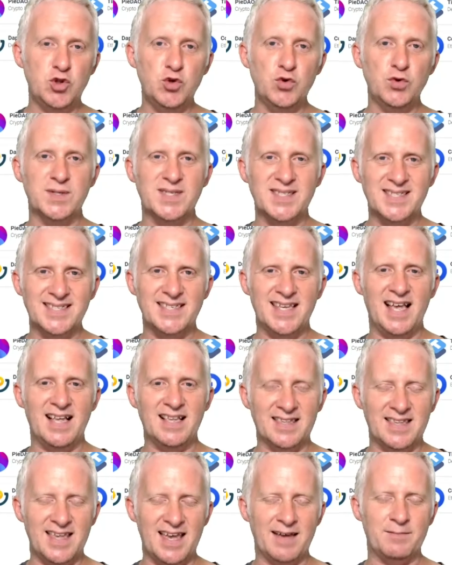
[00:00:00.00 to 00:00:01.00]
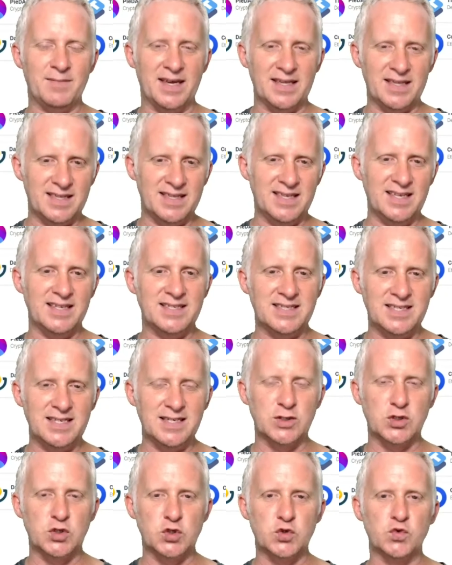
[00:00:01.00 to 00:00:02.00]
to sell them. And this
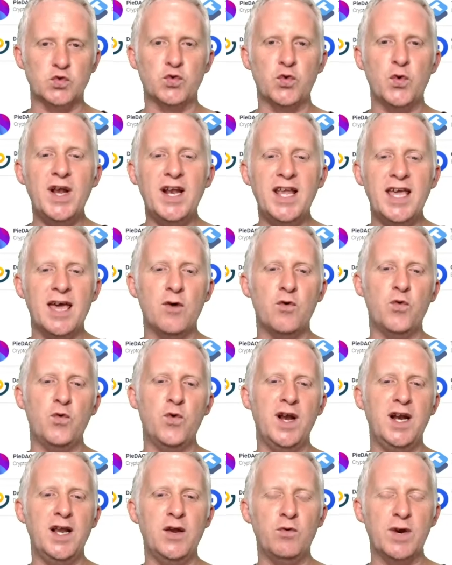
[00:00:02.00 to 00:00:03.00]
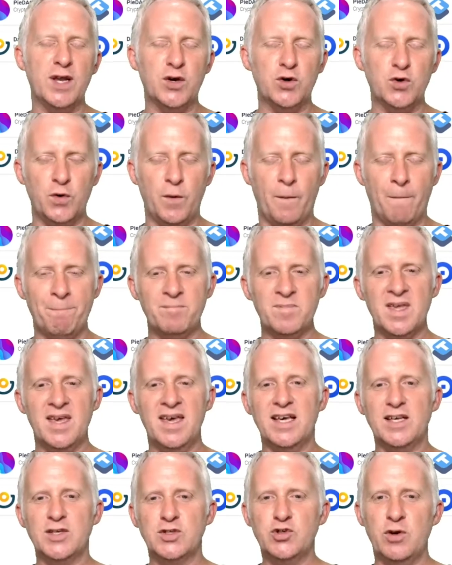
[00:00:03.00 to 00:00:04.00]
is really, really, really cool.
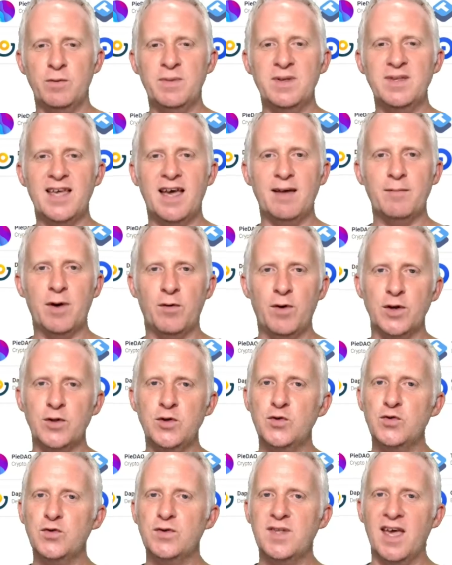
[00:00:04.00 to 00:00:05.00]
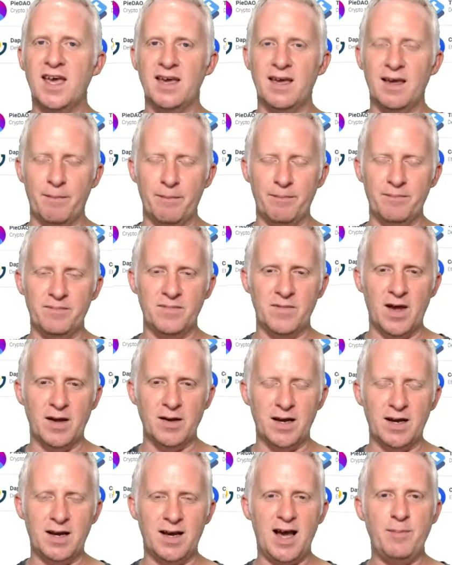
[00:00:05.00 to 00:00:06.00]
So in the meantime, I want you to take a
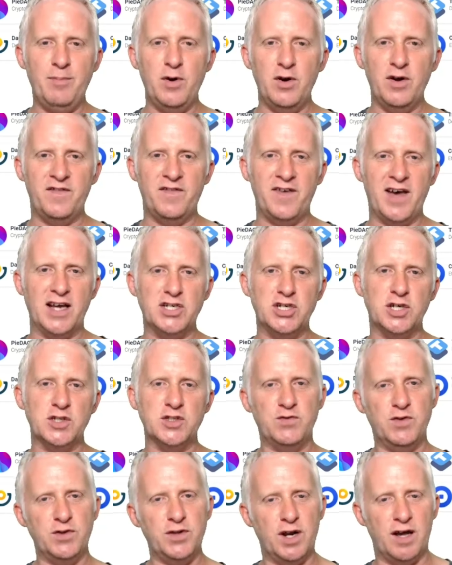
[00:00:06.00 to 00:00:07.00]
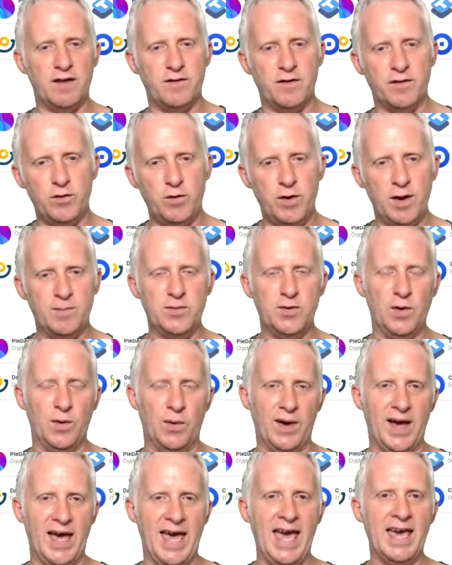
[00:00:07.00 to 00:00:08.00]
couple of actions for the love of
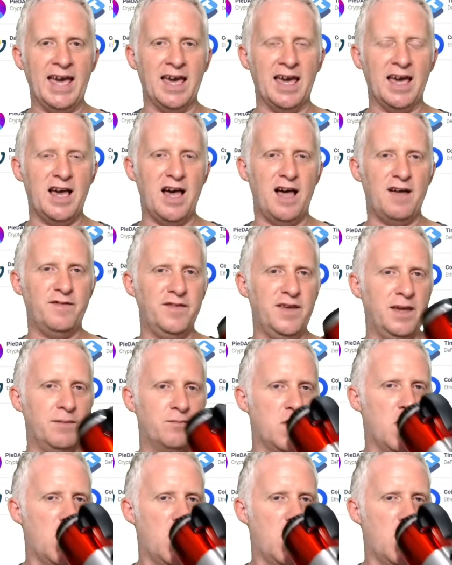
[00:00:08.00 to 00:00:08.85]
crypto and coffee.